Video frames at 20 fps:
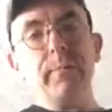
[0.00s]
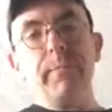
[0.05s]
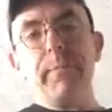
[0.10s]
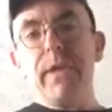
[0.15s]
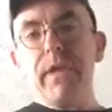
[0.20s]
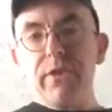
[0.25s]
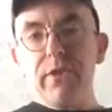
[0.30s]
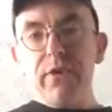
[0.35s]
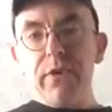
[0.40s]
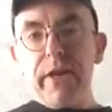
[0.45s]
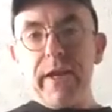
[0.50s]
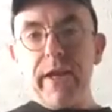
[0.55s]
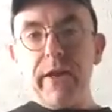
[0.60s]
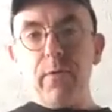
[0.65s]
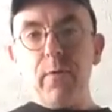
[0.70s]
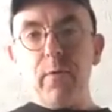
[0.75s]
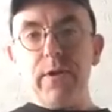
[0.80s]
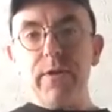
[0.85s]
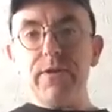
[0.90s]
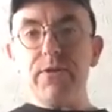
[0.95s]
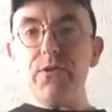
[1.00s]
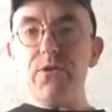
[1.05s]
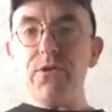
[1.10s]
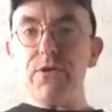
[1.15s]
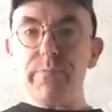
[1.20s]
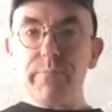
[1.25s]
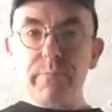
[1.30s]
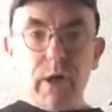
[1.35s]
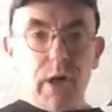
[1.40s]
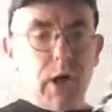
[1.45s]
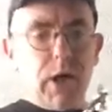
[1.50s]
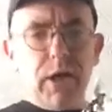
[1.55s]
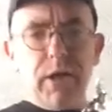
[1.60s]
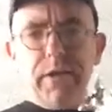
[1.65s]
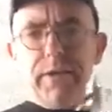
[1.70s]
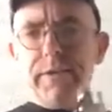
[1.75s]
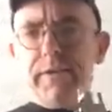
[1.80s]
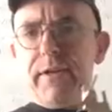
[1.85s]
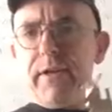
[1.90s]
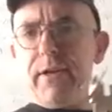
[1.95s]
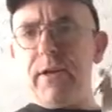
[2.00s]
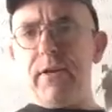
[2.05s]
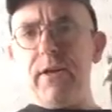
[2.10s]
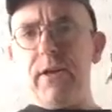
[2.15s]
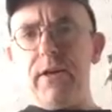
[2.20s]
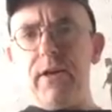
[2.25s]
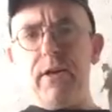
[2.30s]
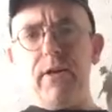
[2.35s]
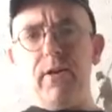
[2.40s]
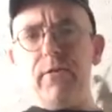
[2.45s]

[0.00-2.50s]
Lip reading: P38 ones are small and they're,